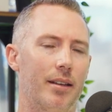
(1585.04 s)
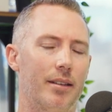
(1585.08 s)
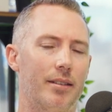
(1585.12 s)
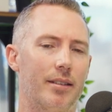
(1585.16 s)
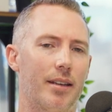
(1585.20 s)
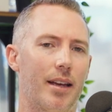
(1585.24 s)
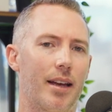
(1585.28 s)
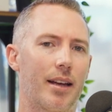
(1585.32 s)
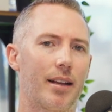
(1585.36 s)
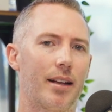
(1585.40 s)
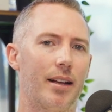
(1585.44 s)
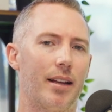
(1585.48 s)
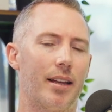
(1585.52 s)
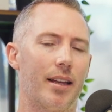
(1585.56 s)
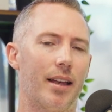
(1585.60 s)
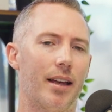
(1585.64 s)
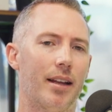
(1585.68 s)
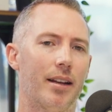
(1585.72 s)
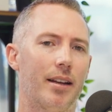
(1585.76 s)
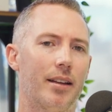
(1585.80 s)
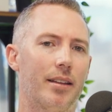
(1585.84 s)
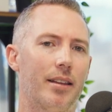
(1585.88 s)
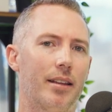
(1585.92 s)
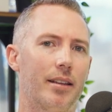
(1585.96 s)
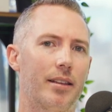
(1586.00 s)
Exactly.
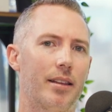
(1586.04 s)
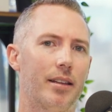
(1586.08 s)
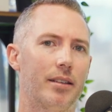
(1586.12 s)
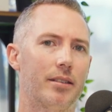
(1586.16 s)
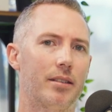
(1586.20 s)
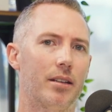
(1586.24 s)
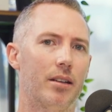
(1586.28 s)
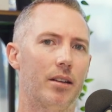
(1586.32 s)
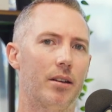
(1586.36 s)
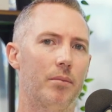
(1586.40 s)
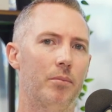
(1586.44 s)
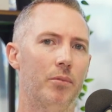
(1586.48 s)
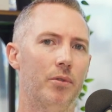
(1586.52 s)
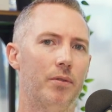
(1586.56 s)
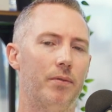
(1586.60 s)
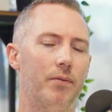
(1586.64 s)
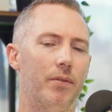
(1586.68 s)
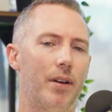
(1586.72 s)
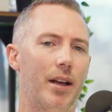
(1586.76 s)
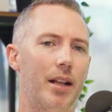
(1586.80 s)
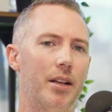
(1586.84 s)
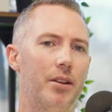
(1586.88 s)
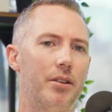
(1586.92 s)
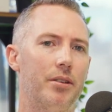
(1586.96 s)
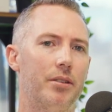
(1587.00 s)
And I think there's a lot more
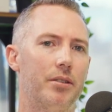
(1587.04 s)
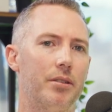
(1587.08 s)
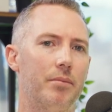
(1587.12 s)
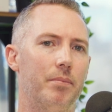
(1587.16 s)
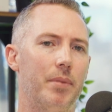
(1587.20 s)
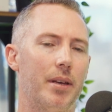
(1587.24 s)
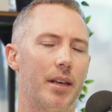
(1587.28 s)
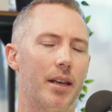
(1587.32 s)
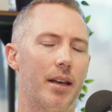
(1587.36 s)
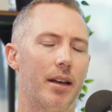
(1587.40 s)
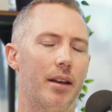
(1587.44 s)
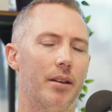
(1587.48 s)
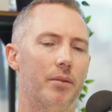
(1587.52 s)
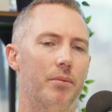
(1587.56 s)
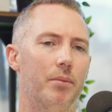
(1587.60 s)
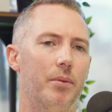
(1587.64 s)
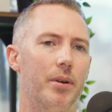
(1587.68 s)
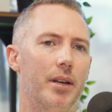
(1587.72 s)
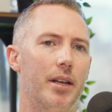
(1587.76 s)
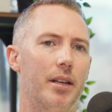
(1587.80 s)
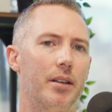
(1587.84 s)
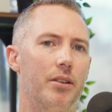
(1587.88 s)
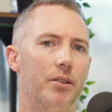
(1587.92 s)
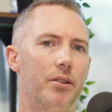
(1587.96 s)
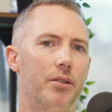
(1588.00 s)
value to be had
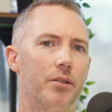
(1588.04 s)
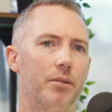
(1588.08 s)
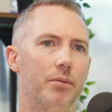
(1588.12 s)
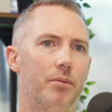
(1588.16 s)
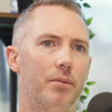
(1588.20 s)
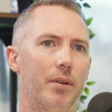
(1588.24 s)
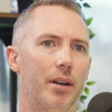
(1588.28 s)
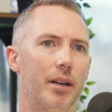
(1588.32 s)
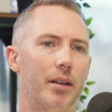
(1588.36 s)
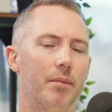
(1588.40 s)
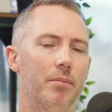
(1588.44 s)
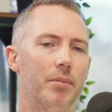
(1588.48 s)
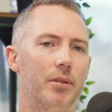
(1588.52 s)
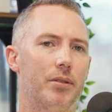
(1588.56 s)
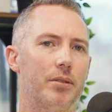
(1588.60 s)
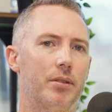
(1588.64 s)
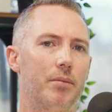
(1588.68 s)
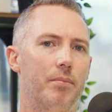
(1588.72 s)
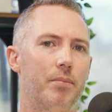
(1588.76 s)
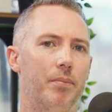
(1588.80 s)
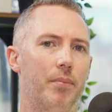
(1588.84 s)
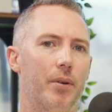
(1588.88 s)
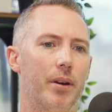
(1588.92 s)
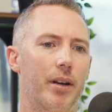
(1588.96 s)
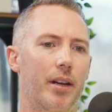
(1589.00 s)
when you're able to
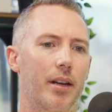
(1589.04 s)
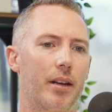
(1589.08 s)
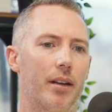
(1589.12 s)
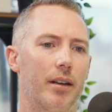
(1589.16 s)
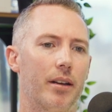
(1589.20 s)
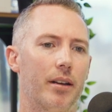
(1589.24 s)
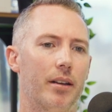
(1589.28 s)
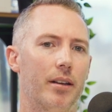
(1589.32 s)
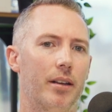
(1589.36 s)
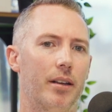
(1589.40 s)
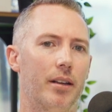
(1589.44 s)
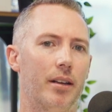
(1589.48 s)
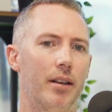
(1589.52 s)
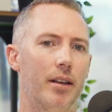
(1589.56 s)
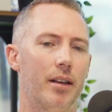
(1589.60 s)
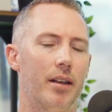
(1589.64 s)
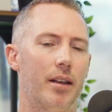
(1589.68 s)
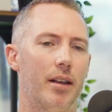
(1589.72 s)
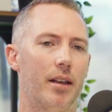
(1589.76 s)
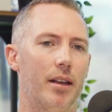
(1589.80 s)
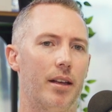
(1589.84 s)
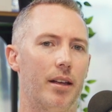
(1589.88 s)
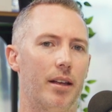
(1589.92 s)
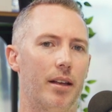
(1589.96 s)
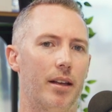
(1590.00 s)
bring
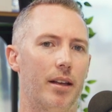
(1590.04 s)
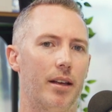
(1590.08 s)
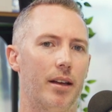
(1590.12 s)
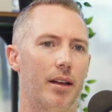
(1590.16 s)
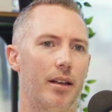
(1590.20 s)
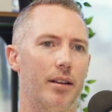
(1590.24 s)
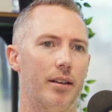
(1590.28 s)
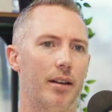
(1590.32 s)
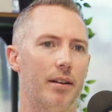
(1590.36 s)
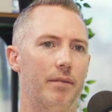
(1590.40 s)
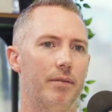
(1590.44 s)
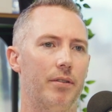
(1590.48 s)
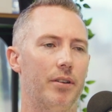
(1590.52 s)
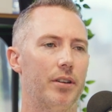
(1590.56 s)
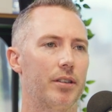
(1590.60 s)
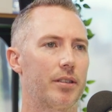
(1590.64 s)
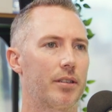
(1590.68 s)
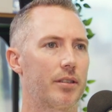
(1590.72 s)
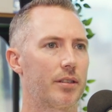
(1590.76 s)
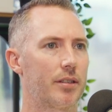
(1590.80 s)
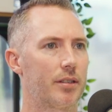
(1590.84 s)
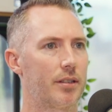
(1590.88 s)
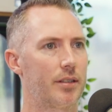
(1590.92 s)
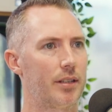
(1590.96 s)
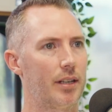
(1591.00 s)
a diverse
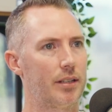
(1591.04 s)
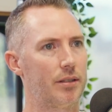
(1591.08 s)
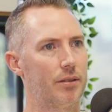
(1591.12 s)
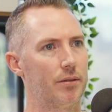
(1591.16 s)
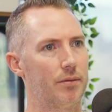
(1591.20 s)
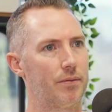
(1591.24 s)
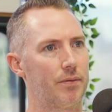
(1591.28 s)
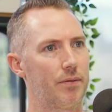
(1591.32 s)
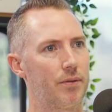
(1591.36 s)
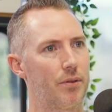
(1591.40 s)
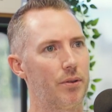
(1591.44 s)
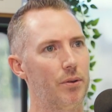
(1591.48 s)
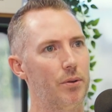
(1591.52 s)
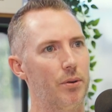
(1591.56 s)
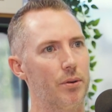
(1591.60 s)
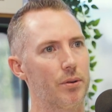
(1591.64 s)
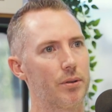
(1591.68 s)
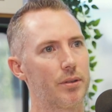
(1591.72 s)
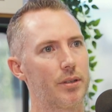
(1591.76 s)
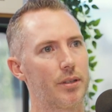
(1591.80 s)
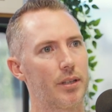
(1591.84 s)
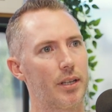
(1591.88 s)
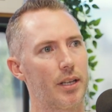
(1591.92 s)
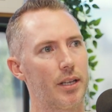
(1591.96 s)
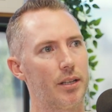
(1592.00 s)
set of
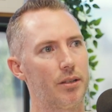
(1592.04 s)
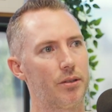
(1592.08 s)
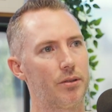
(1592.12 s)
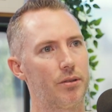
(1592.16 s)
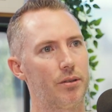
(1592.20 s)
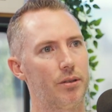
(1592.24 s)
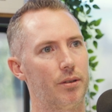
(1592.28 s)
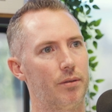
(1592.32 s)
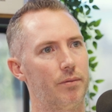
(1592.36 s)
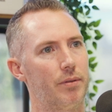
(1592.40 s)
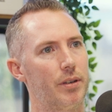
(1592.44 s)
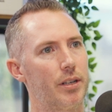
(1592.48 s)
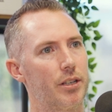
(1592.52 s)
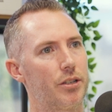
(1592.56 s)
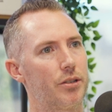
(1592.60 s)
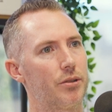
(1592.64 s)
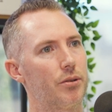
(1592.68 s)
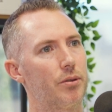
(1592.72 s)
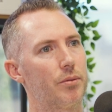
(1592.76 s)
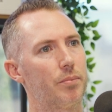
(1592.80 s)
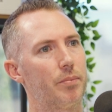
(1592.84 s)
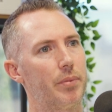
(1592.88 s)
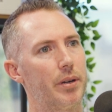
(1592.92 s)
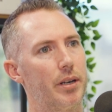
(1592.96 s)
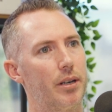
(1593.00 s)
thought into a very
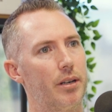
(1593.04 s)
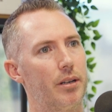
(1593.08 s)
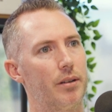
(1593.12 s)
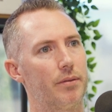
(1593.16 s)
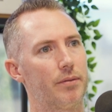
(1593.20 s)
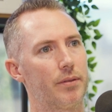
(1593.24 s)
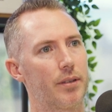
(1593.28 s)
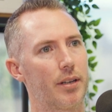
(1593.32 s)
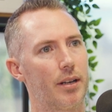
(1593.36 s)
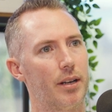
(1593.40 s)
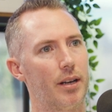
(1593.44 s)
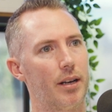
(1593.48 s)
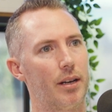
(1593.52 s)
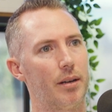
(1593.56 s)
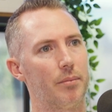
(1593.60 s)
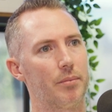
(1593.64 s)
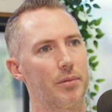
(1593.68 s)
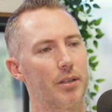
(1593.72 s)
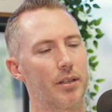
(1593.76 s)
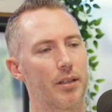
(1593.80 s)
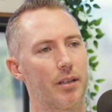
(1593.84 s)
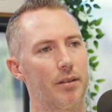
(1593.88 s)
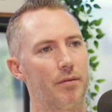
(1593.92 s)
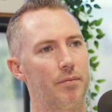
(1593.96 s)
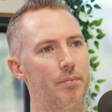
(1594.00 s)
short period of time
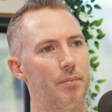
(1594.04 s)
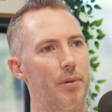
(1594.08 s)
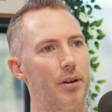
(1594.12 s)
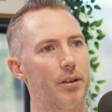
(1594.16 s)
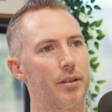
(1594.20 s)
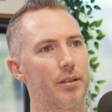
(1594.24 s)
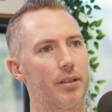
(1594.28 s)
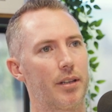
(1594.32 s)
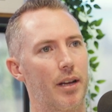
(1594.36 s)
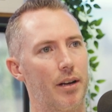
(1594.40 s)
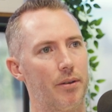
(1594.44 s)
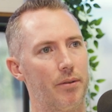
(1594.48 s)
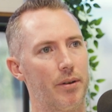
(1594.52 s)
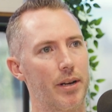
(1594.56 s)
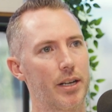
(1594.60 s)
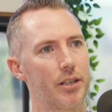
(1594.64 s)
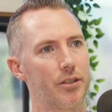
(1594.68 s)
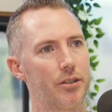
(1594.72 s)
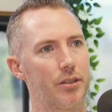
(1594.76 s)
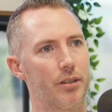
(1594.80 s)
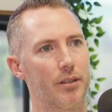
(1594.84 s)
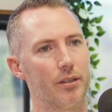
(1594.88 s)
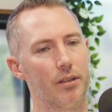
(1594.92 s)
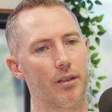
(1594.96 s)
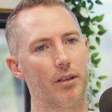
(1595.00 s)
to give both
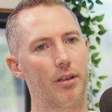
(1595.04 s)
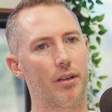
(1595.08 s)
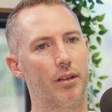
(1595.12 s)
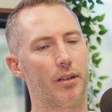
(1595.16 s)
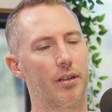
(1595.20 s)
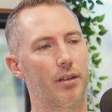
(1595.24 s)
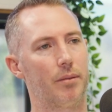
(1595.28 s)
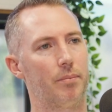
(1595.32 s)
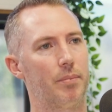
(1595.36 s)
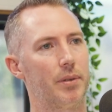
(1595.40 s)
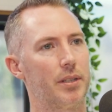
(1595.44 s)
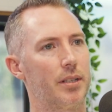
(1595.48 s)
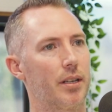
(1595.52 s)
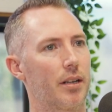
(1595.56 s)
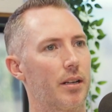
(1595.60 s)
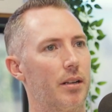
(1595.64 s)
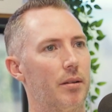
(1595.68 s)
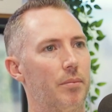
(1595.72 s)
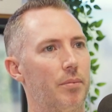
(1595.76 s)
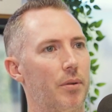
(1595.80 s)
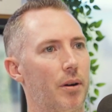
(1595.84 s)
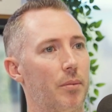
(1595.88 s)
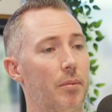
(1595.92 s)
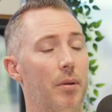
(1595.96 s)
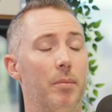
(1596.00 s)
direction on a particular
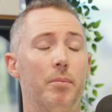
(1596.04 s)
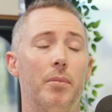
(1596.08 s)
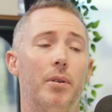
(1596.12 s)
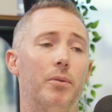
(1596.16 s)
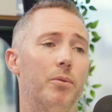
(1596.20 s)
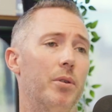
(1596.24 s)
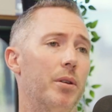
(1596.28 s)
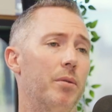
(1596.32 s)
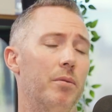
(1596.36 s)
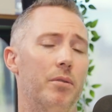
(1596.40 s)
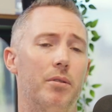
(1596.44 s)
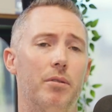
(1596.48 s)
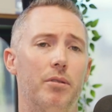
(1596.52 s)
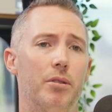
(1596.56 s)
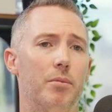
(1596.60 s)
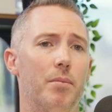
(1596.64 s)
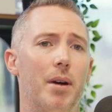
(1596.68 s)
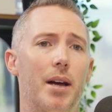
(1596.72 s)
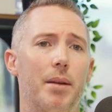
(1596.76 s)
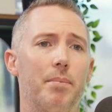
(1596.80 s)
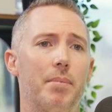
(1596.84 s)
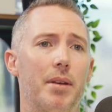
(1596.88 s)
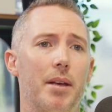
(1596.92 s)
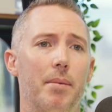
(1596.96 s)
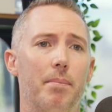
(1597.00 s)
problem. You
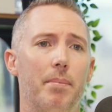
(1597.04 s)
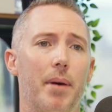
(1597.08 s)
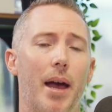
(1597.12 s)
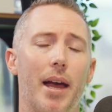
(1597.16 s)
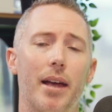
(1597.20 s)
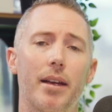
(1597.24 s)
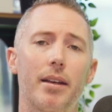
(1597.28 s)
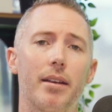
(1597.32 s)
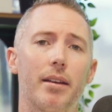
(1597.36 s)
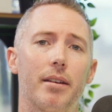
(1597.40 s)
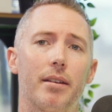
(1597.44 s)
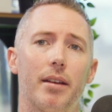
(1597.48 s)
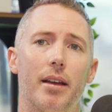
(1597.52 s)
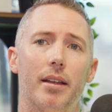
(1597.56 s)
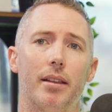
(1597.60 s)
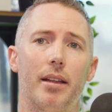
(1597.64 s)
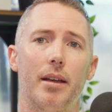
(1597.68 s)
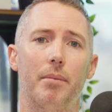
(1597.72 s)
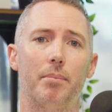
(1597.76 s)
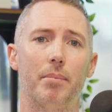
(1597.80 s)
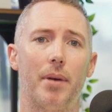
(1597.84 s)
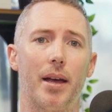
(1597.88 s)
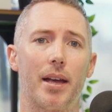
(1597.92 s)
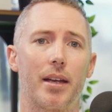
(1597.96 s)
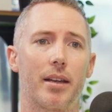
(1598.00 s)
might be a bank, and
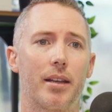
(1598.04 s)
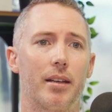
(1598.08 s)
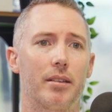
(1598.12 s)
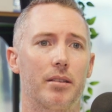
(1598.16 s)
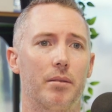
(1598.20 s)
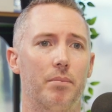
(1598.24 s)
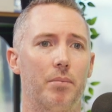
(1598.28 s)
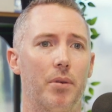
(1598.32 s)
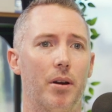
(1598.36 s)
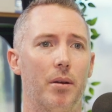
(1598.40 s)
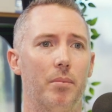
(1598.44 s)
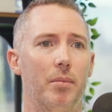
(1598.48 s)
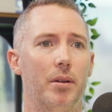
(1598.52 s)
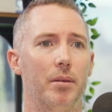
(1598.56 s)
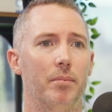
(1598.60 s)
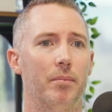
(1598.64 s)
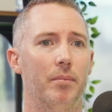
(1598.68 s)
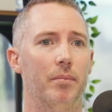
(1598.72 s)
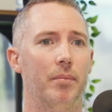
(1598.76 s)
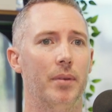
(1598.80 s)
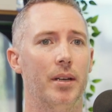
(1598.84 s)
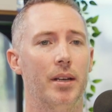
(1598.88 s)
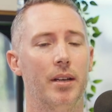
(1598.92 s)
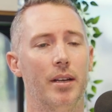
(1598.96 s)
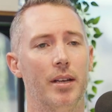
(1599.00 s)
that bank has a
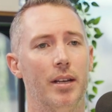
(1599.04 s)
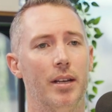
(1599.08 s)
problem